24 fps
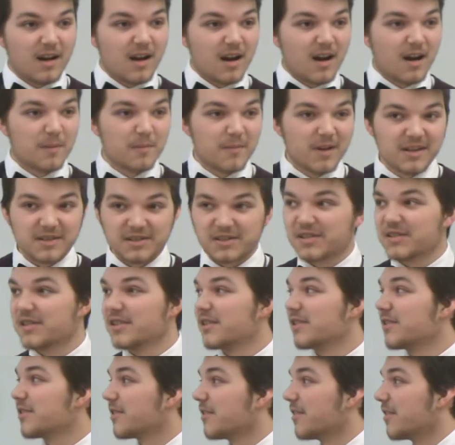um, as a
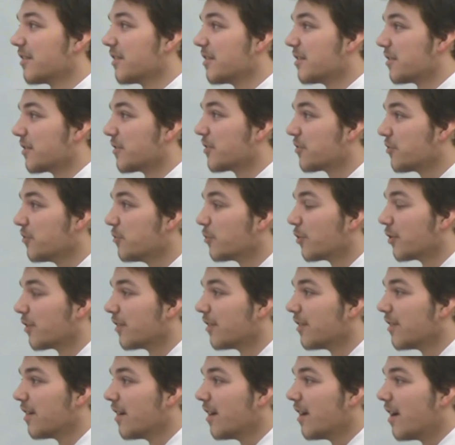citizen and consumer.
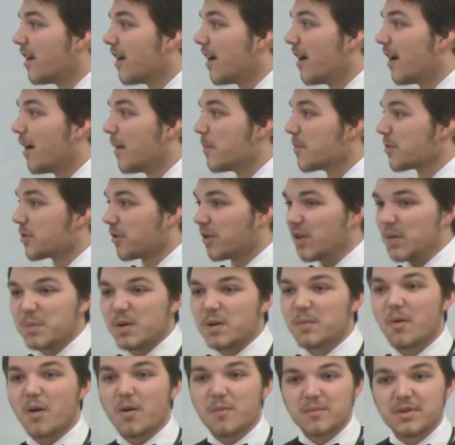Um, so a little
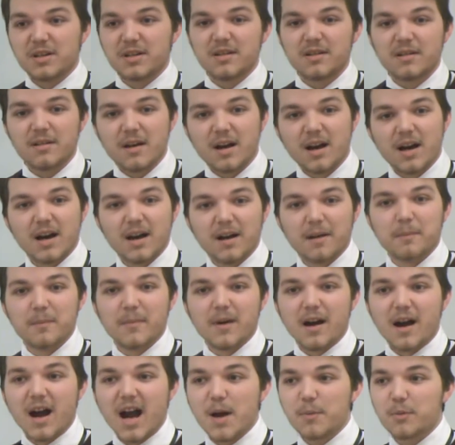bit about me.
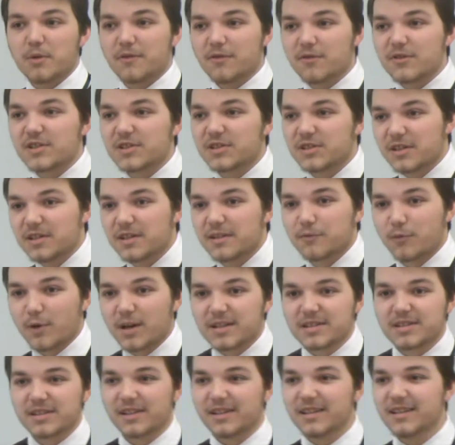Um, I work for the city of
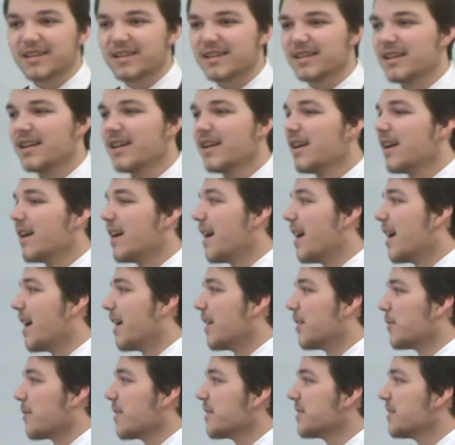Rice Lake,
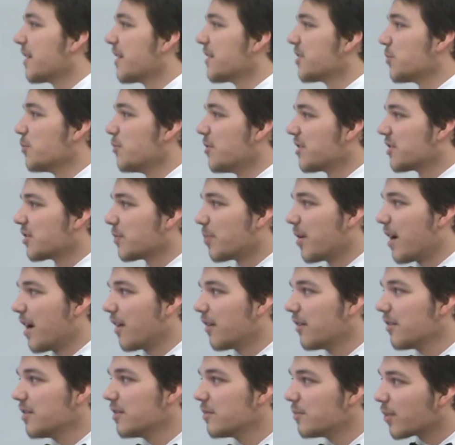and Rice Lake is a
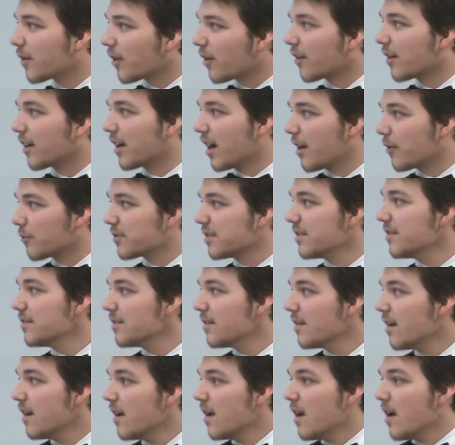municipality in Barron
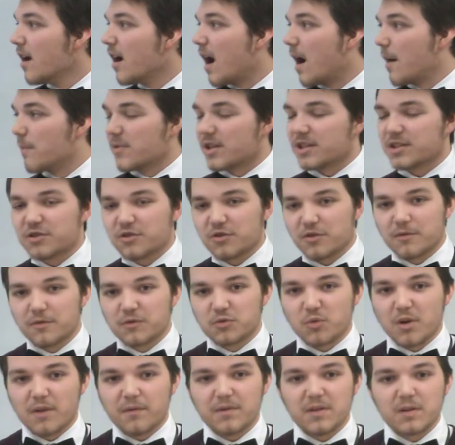County um, that
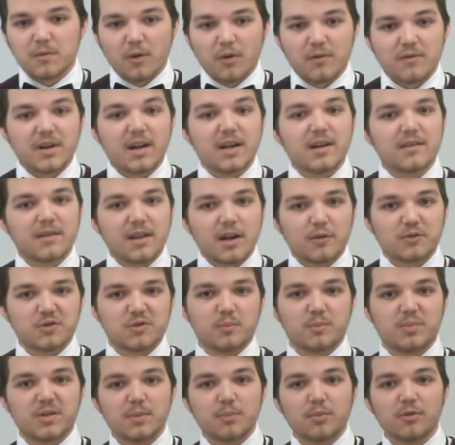serves roughly around
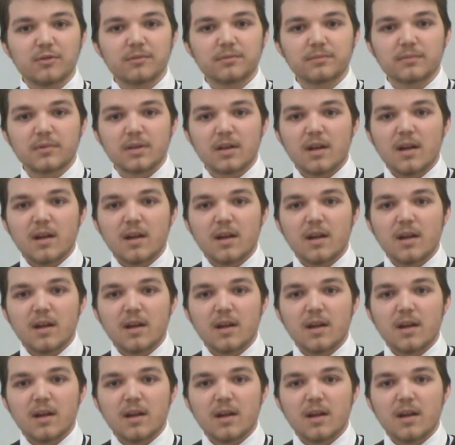9,000 people.